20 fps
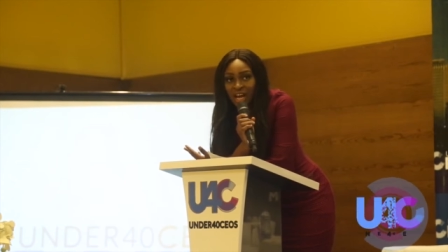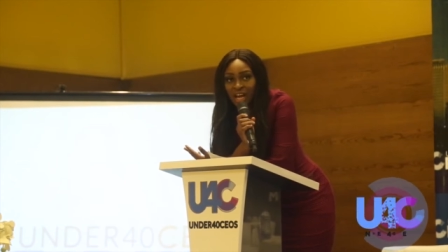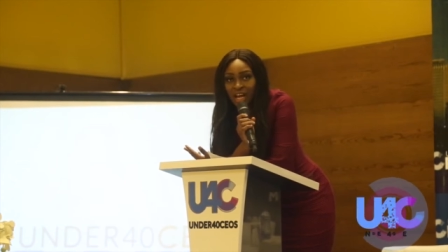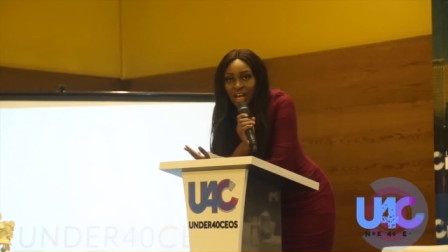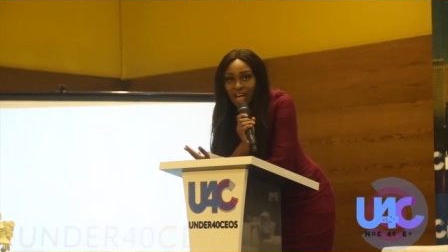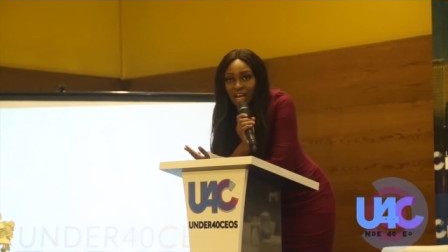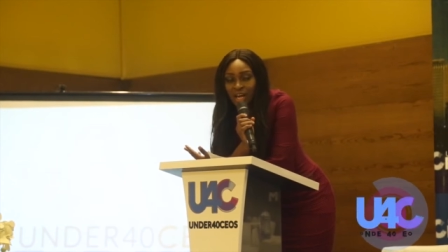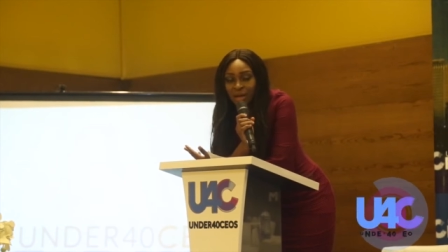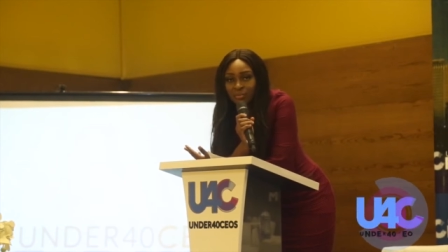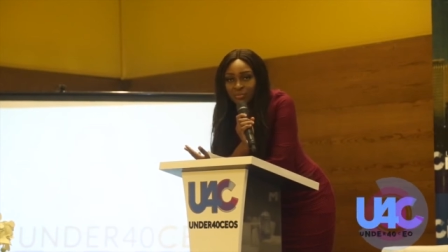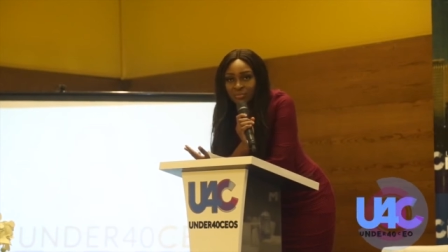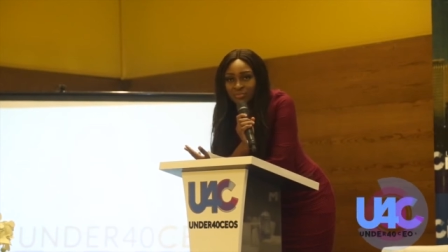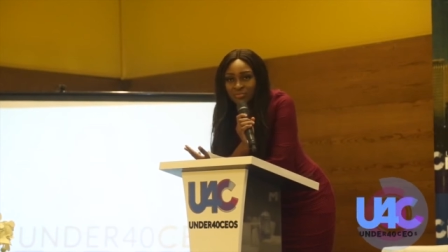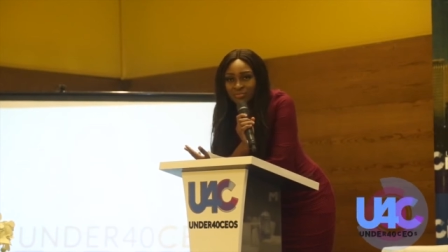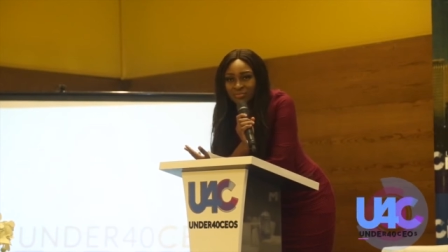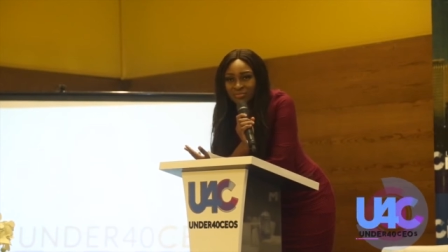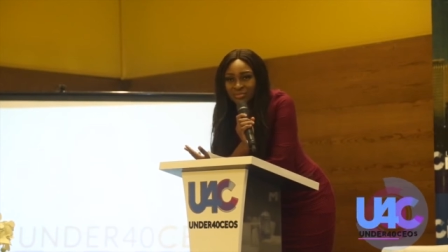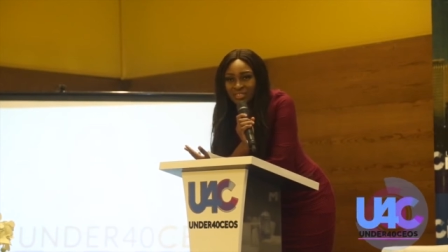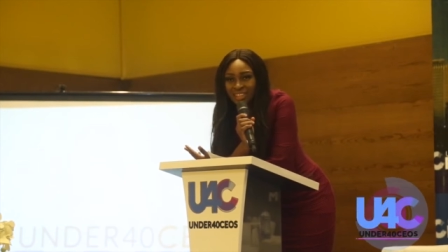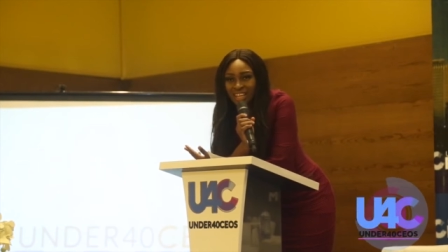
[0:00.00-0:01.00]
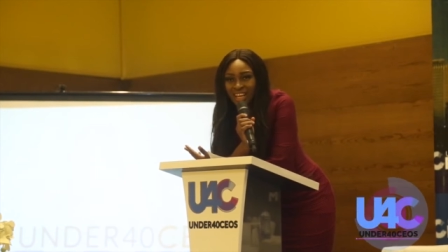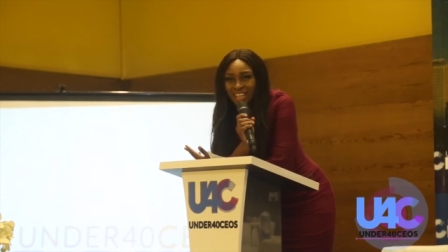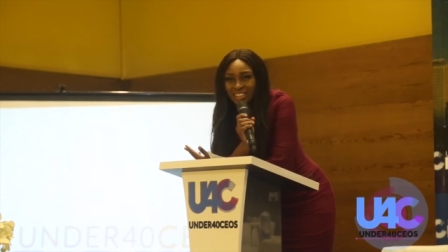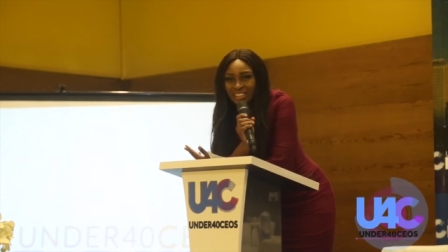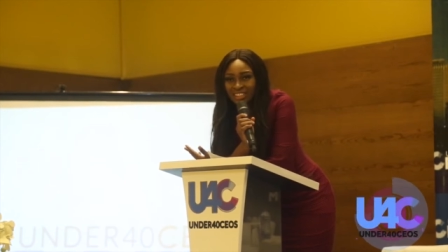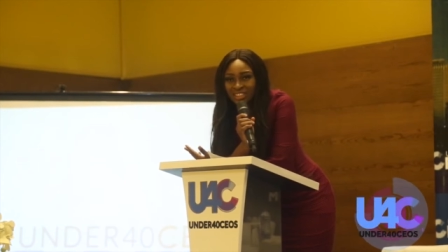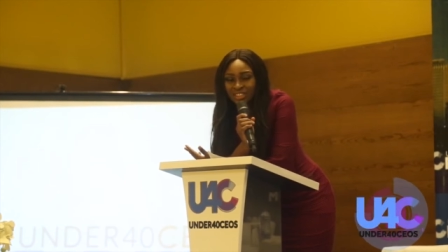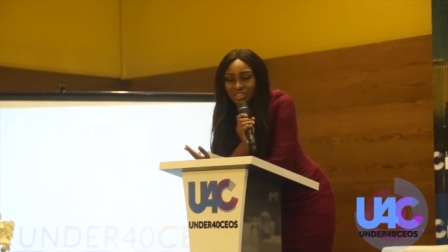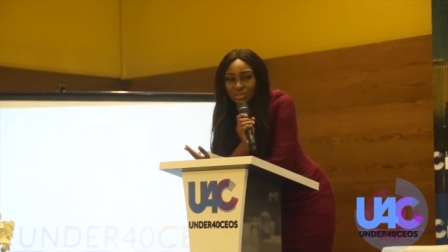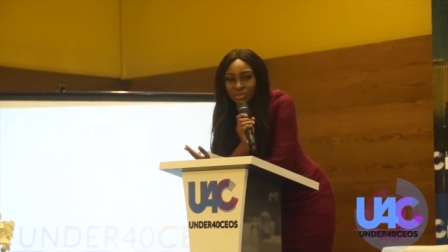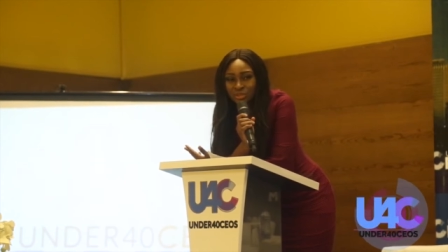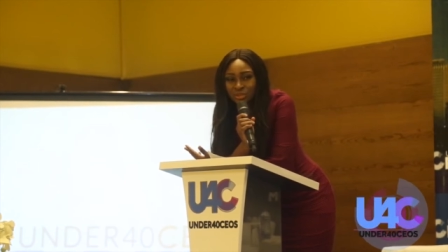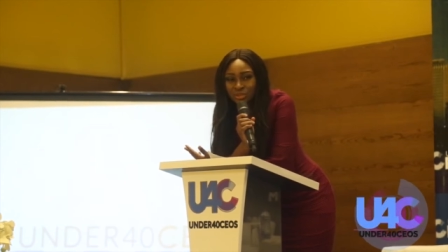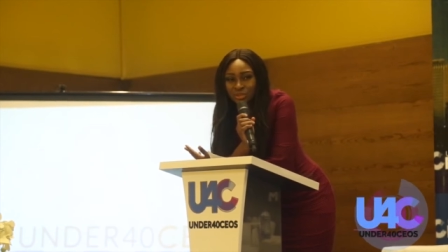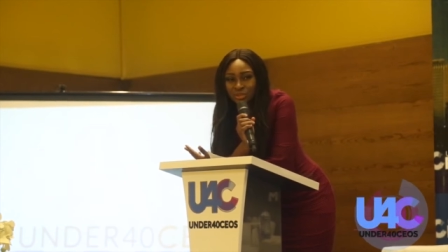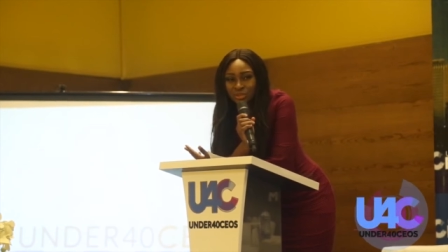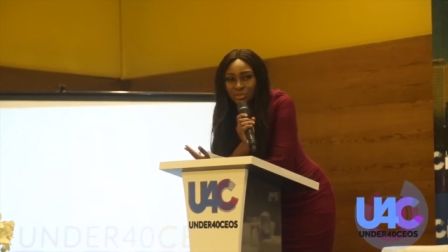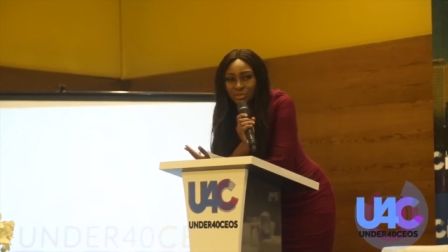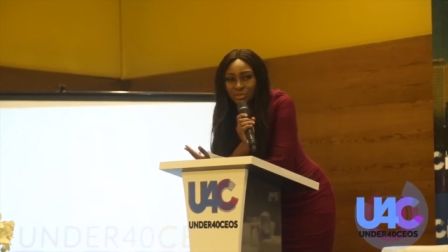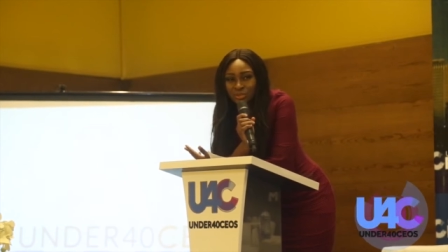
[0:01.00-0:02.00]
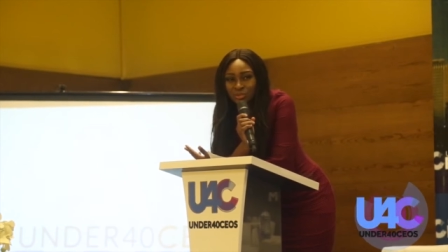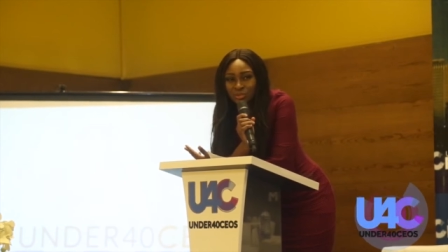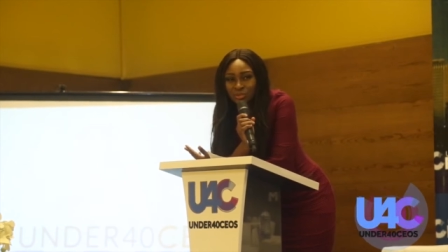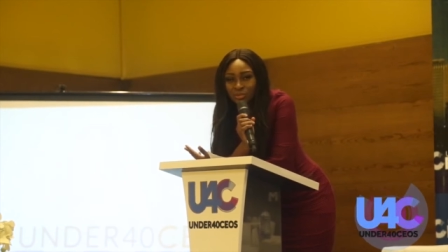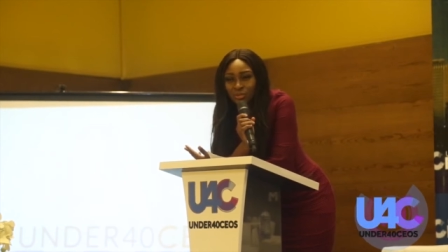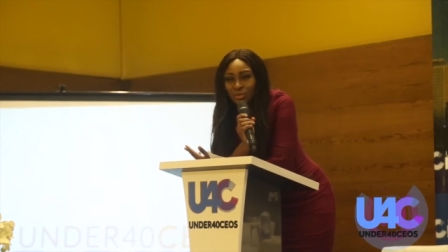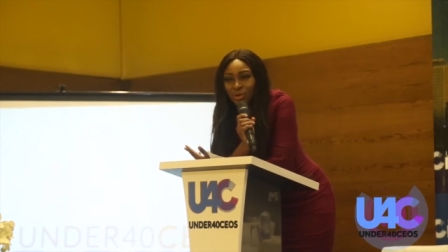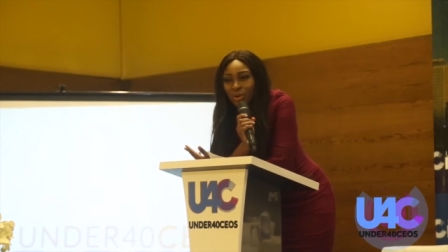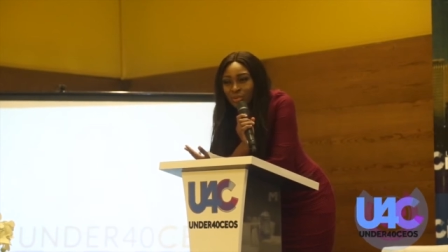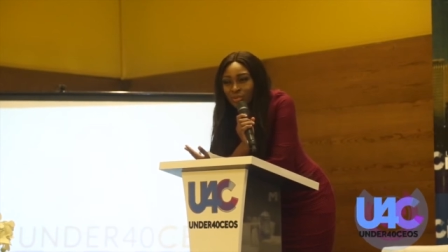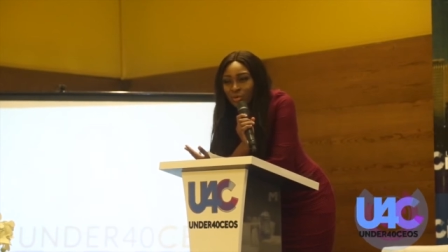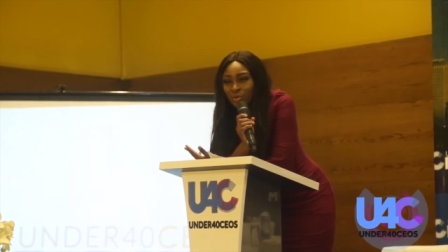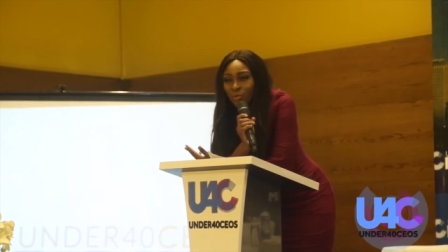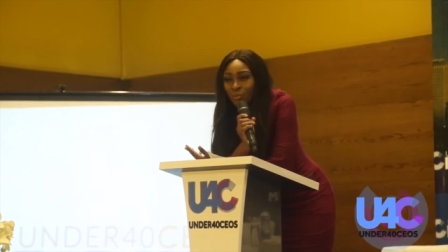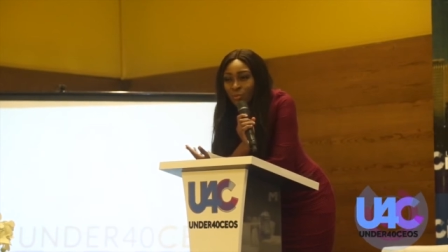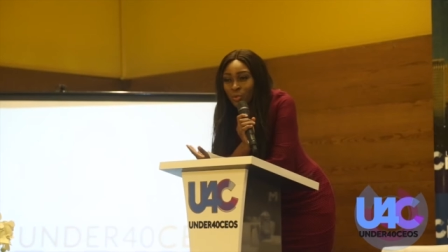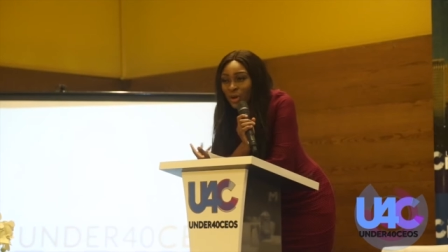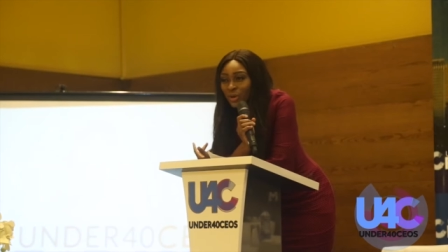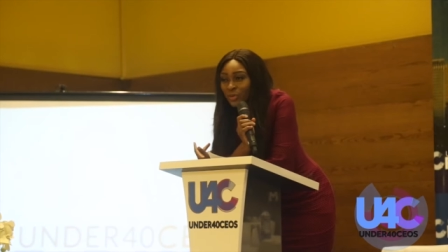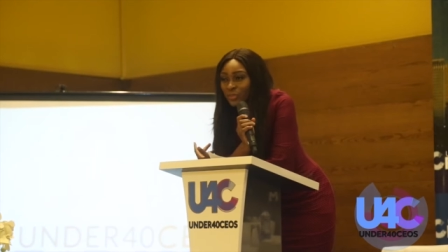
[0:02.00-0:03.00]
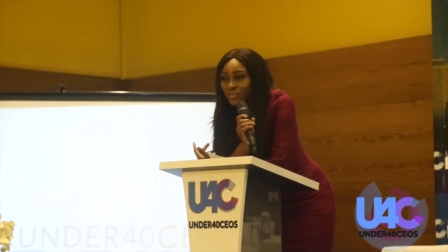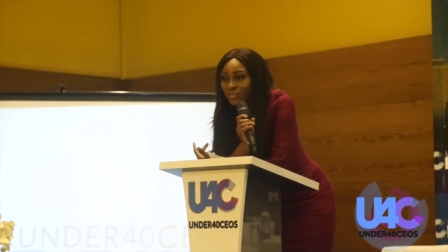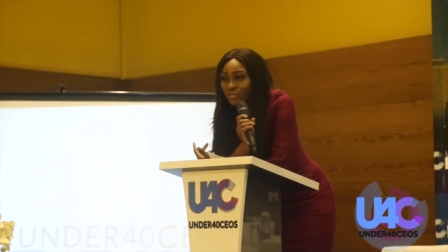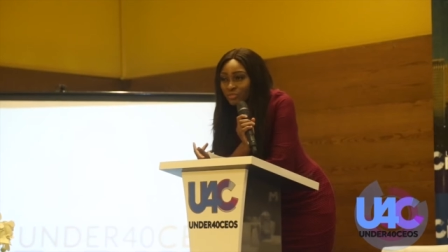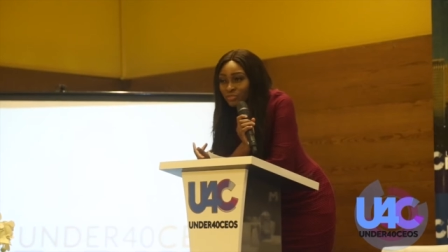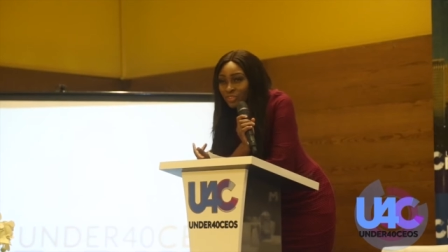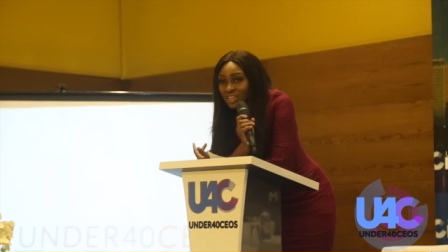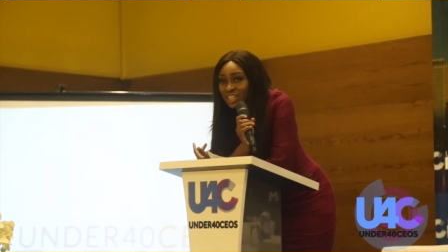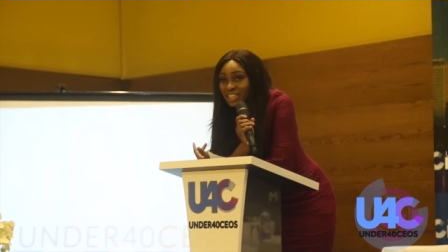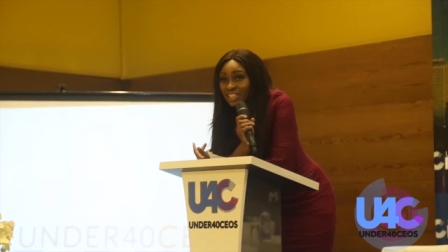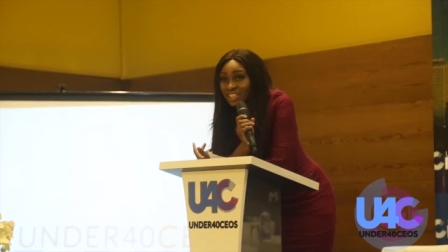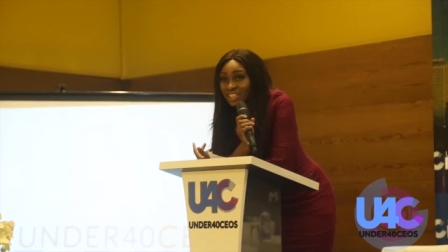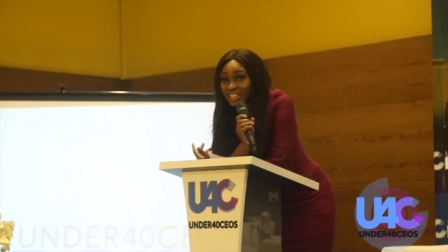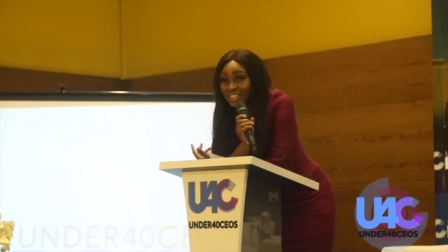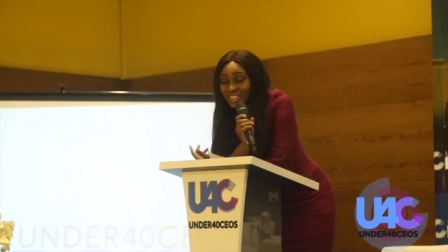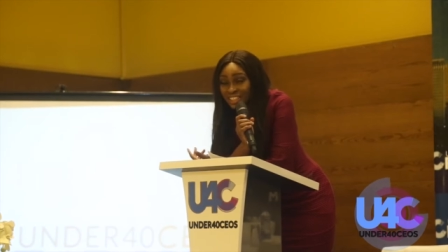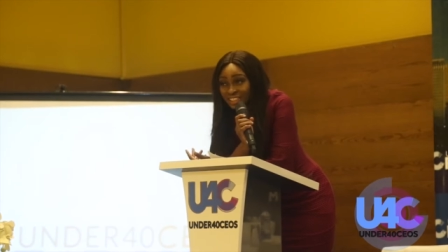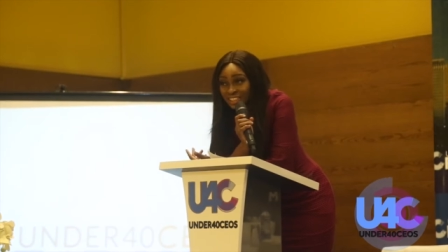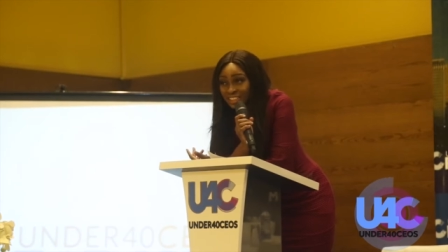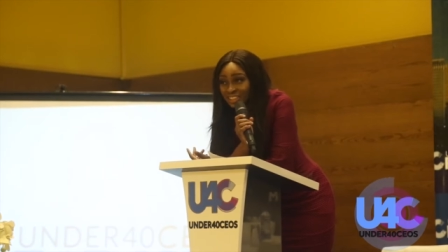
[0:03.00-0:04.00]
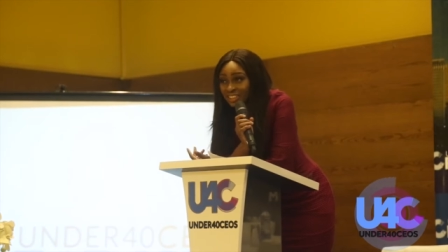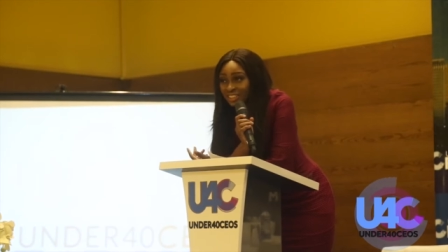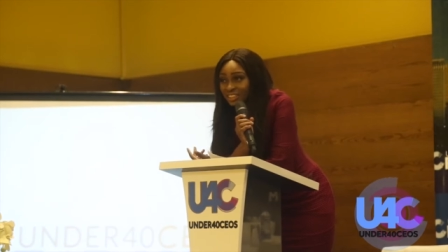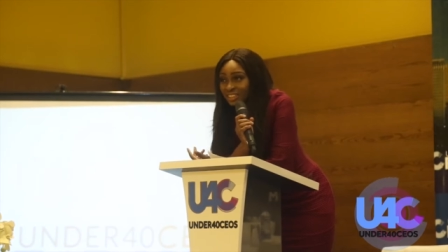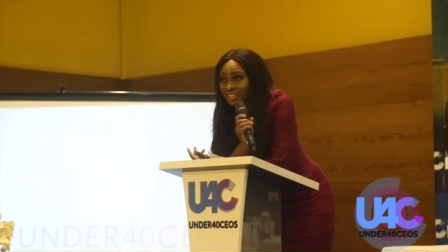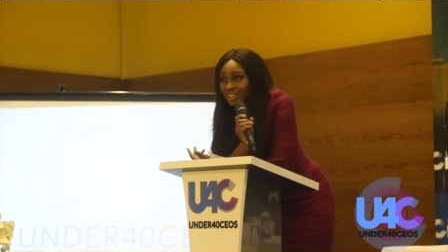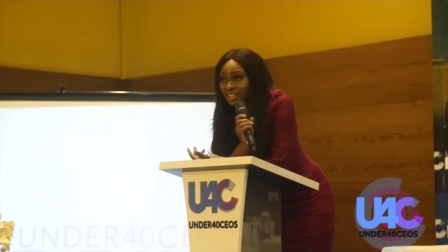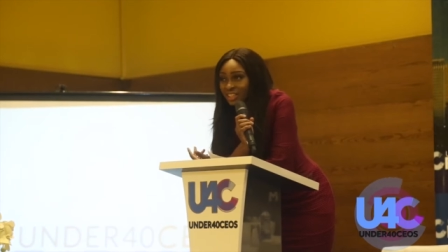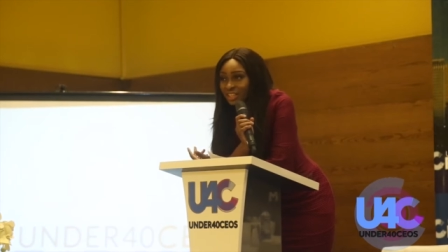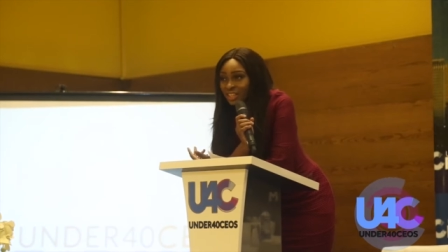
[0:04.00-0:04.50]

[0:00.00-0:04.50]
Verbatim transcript: as to what wealth really is.